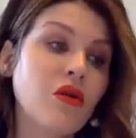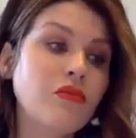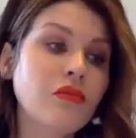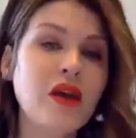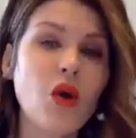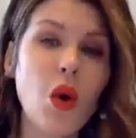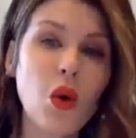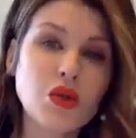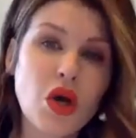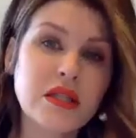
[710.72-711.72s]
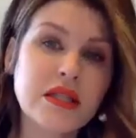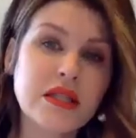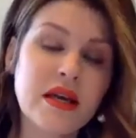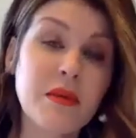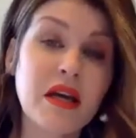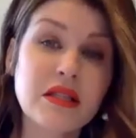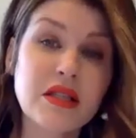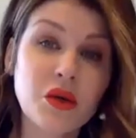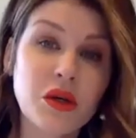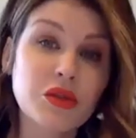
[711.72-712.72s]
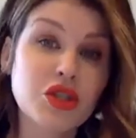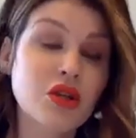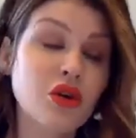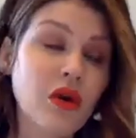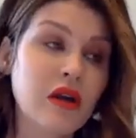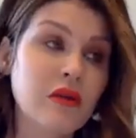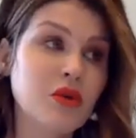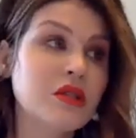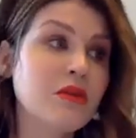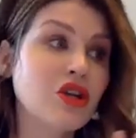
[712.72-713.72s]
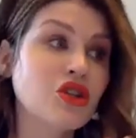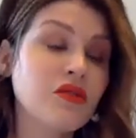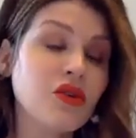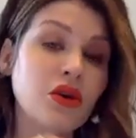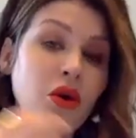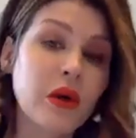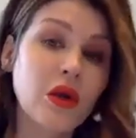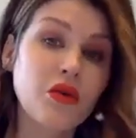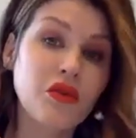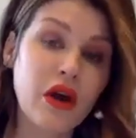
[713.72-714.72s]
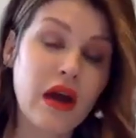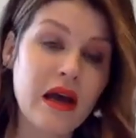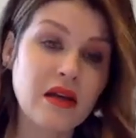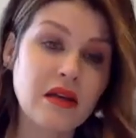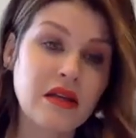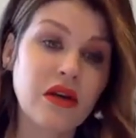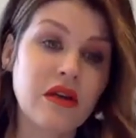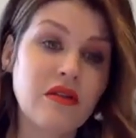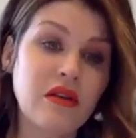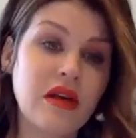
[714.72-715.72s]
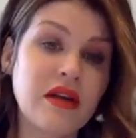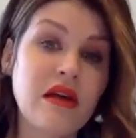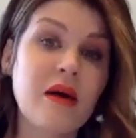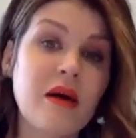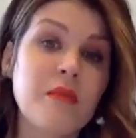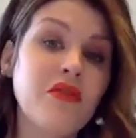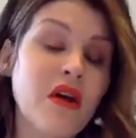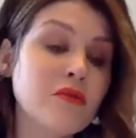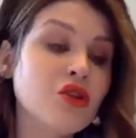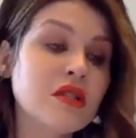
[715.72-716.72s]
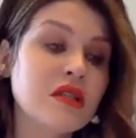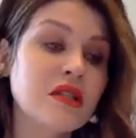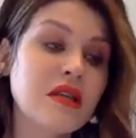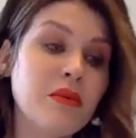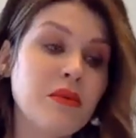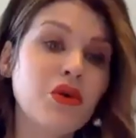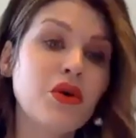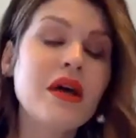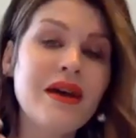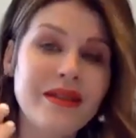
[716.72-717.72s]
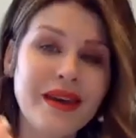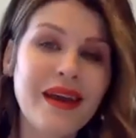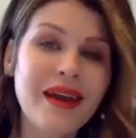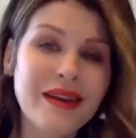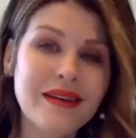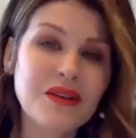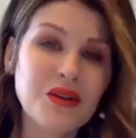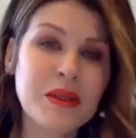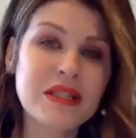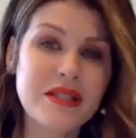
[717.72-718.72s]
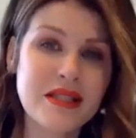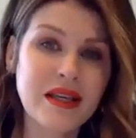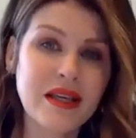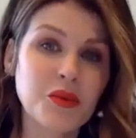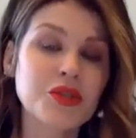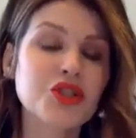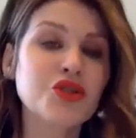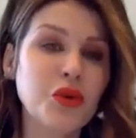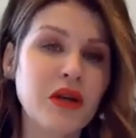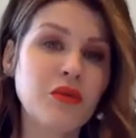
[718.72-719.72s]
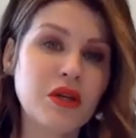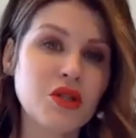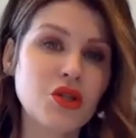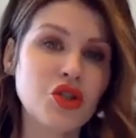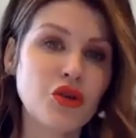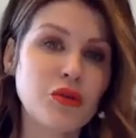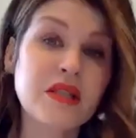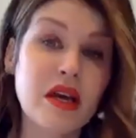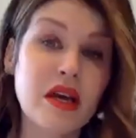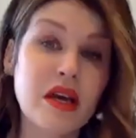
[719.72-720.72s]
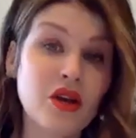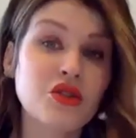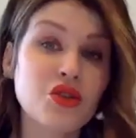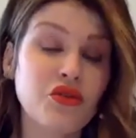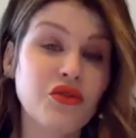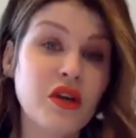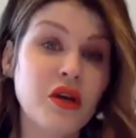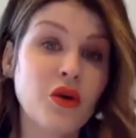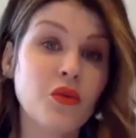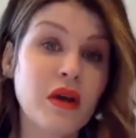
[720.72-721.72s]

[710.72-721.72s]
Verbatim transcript: like hold on to any bacteria, which is incredible, especially if you're going over acne or anything like that. But if I'm using a topical, they can get a little bit sticky, which you wouldn't want to do because that could interfere